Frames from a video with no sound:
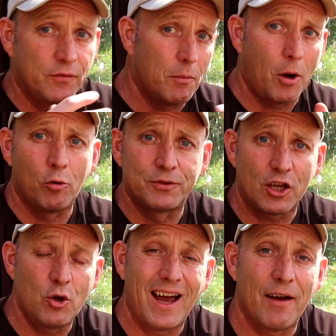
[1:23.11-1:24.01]
the bulbs
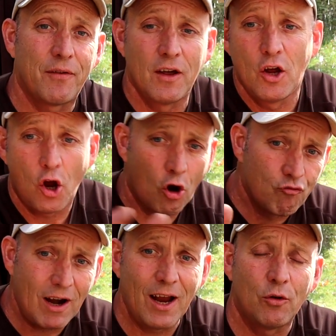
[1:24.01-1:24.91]
that you have
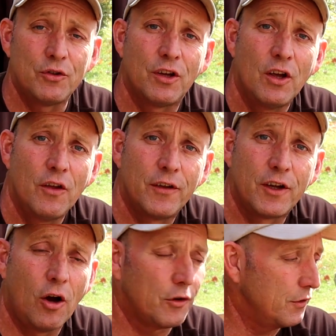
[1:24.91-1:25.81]
around the
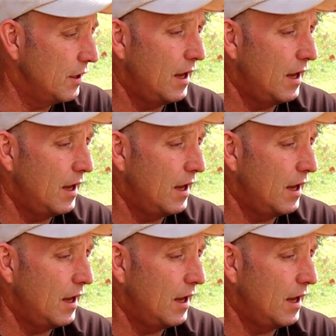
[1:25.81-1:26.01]
garden.